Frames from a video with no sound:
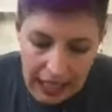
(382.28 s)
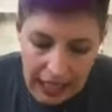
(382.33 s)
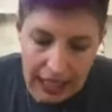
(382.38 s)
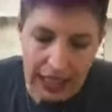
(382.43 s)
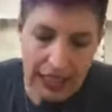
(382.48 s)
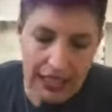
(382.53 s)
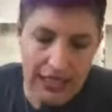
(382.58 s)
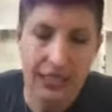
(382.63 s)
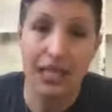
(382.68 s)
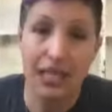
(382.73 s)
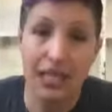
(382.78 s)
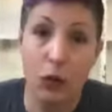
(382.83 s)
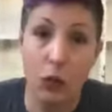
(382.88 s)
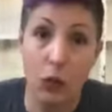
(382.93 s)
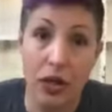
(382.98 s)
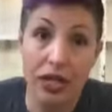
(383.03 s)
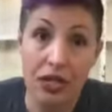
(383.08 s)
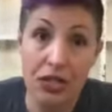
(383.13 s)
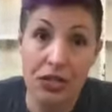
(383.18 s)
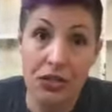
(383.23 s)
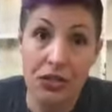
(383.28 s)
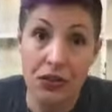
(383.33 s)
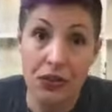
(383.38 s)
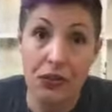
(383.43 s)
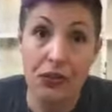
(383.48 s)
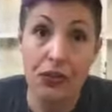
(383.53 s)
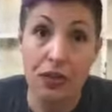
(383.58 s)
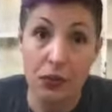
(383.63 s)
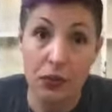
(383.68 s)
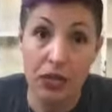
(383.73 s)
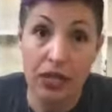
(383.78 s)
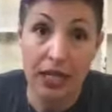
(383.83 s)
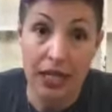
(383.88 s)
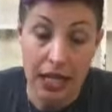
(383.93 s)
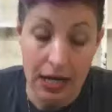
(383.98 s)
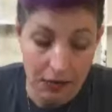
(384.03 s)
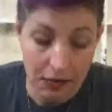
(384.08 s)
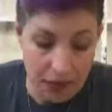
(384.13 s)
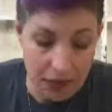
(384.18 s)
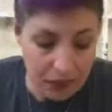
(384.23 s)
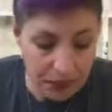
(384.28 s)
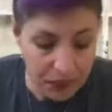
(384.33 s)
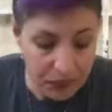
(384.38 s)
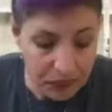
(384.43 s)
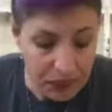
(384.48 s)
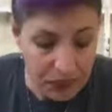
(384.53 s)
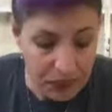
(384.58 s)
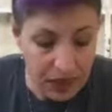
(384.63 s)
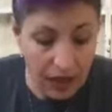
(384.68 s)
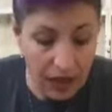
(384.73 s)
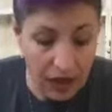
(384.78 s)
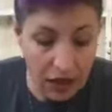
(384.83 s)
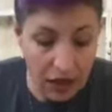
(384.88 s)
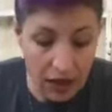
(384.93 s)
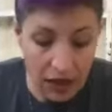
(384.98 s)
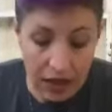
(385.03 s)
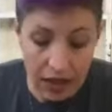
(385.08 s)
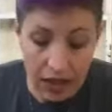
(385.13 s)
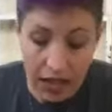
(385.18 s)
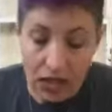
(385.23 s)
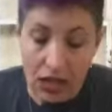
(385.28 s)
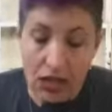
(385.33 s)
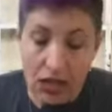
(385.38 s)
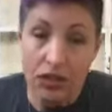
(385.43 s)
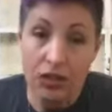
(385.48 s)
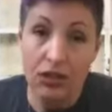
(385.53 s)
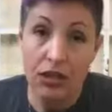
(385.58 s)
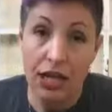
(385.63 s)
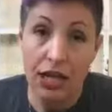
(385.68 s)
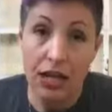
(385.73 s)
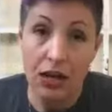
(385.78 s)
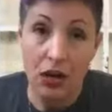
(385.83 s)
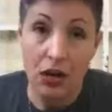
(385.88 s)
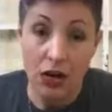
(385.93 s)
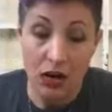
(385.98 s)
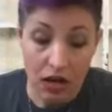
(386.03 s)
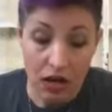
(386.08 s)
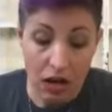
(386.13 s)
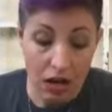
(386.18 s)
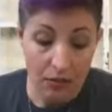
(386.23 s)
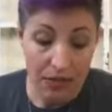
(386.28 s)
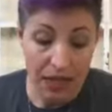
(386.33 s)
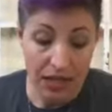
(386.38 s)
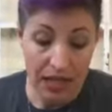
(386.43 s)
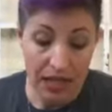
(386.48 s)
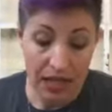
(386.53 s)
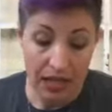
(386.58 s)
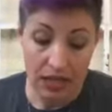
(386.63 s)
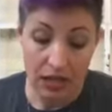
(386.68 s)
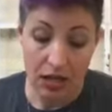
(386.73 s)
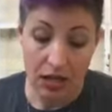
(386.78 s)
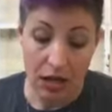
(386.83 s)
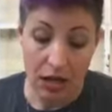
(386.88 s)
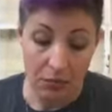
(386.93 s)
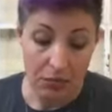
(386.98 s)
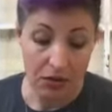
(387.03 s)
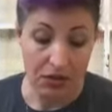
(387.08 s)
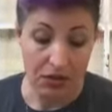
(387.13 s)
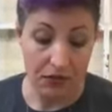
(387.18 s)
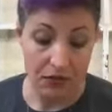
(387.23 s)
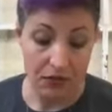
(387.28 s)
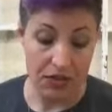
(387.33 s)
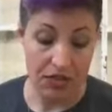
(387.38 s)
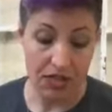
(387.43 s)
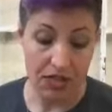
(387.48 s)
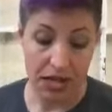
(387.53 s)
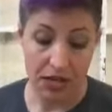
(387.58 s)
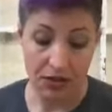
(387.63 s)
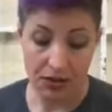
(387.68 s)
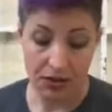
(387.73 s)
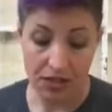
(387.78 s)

It's like witch, only with an F. They come in a couple different styles.